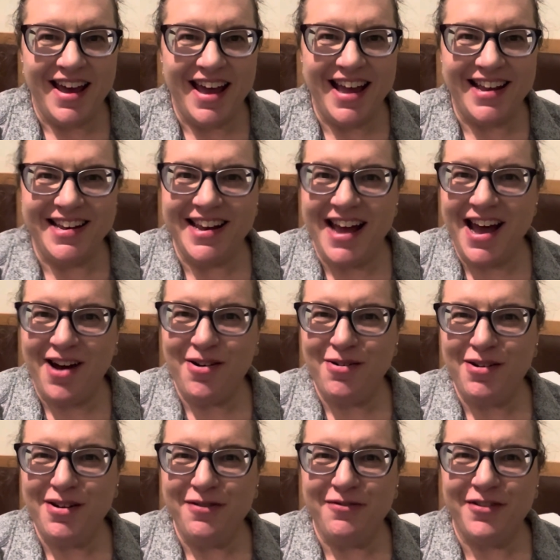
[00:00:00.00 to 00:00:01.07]
And now
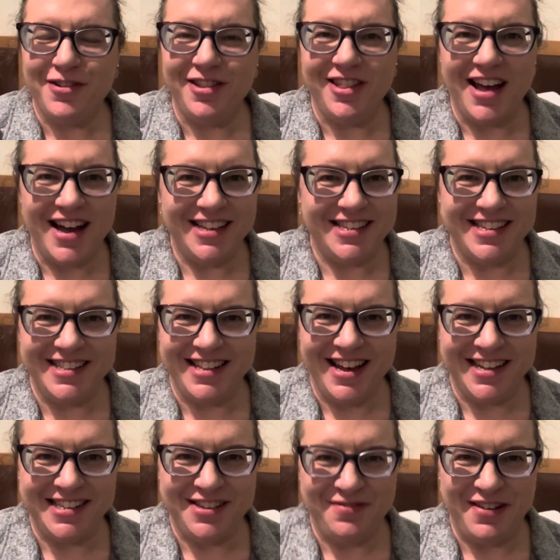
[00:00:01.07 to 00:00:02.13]
for lots and
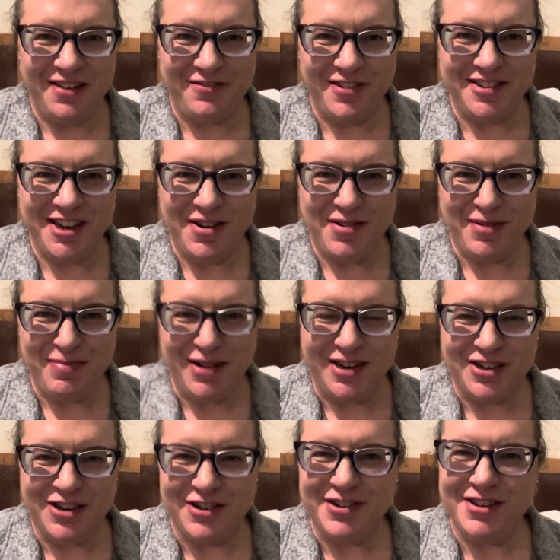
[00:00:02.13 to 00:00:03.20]
lots of Eiffel Tower
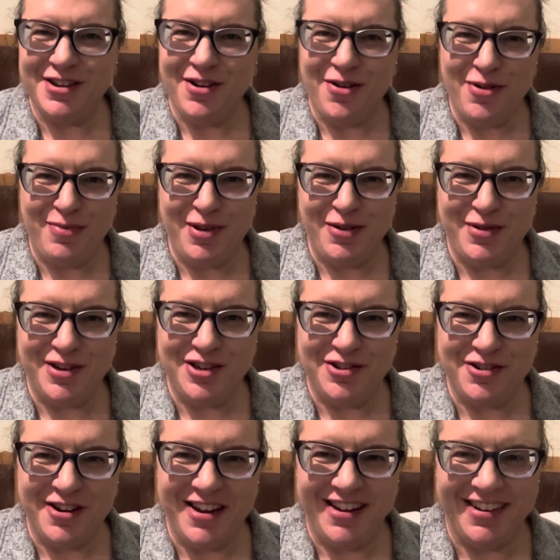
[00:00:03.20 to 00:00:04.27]
pictures. Hope you
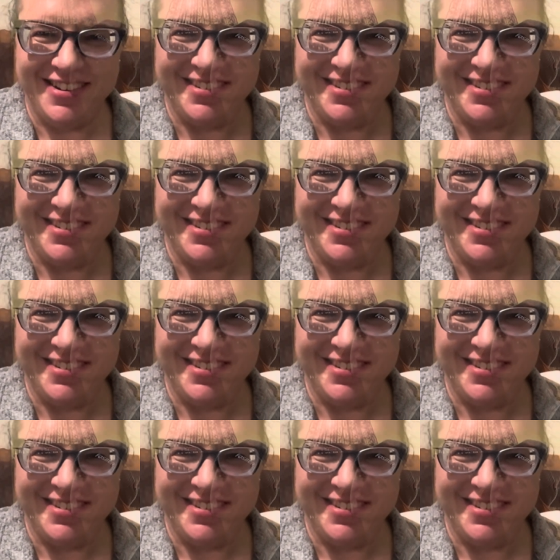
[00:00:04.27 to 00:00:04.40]
enjoy.